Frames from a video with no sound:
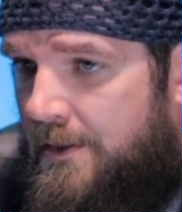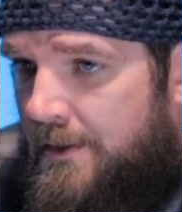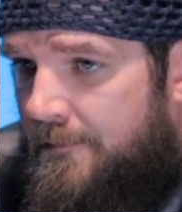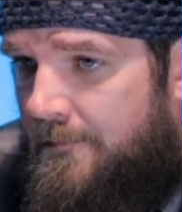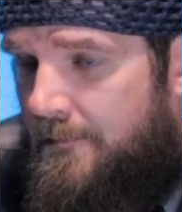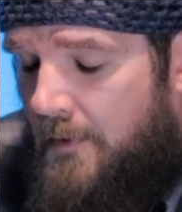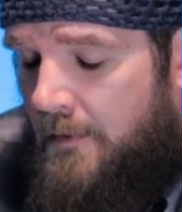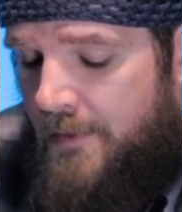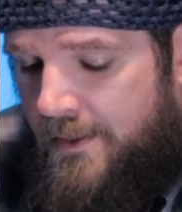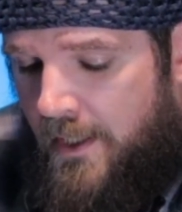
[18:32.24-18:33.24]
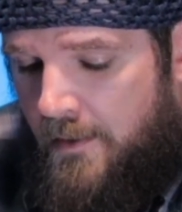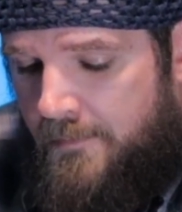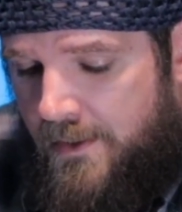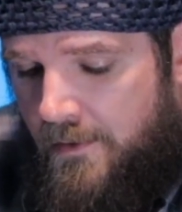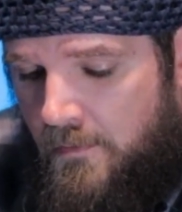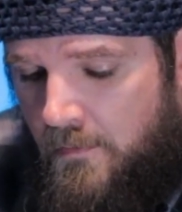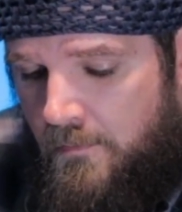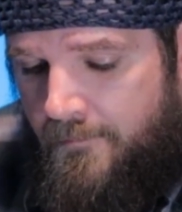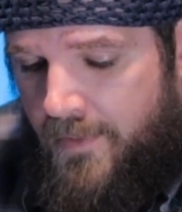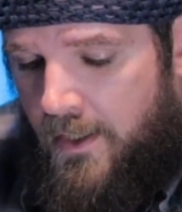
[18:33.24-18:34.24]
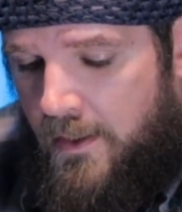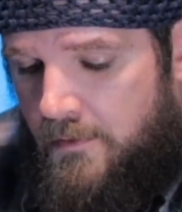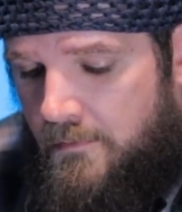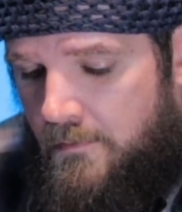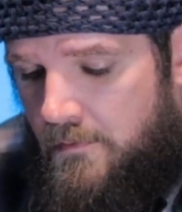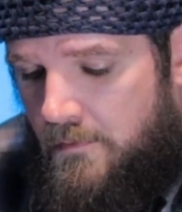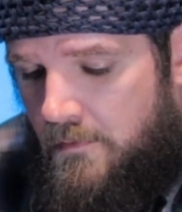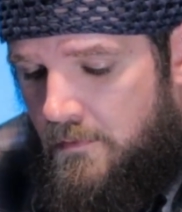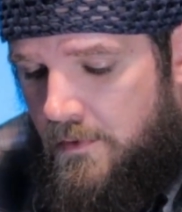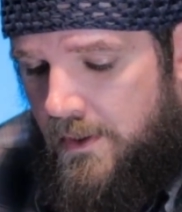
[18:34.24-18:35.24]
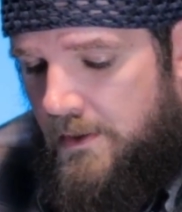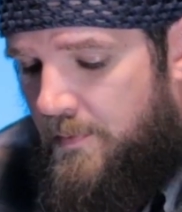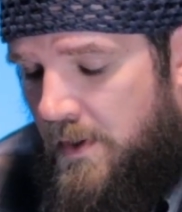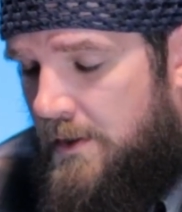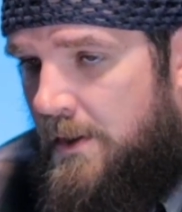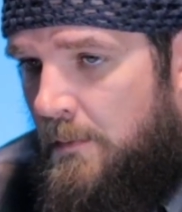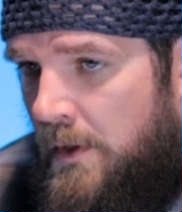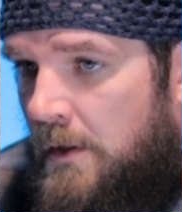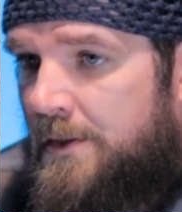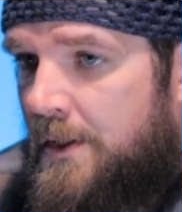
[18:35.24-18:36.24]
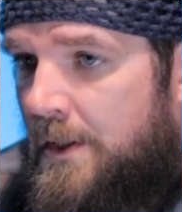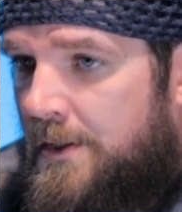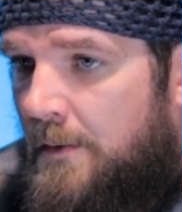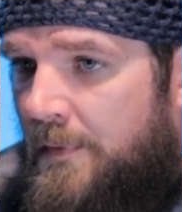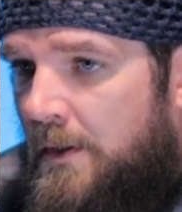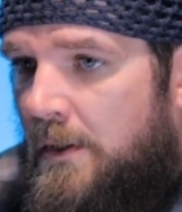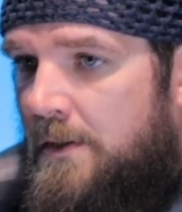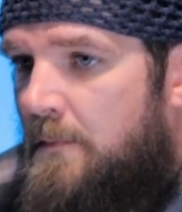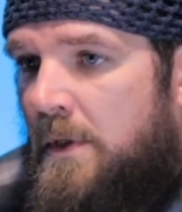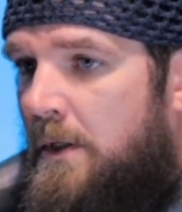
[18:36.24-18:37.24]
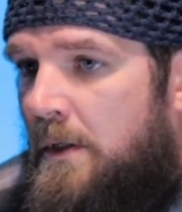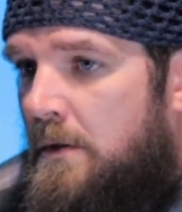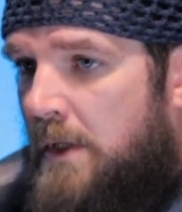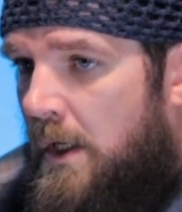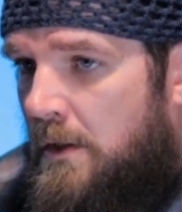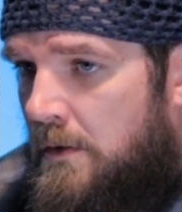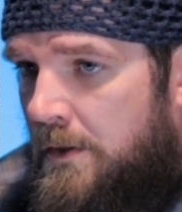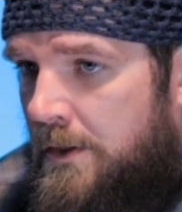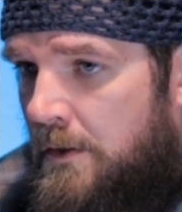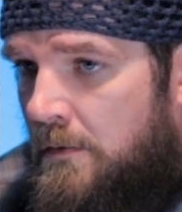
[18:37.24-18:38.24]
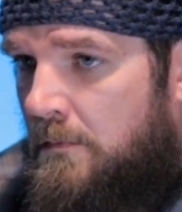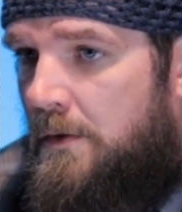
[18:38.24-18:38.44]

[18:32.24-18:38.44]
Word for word: of, of these games too that just because someone else does something doesn't mean that you can't do it too.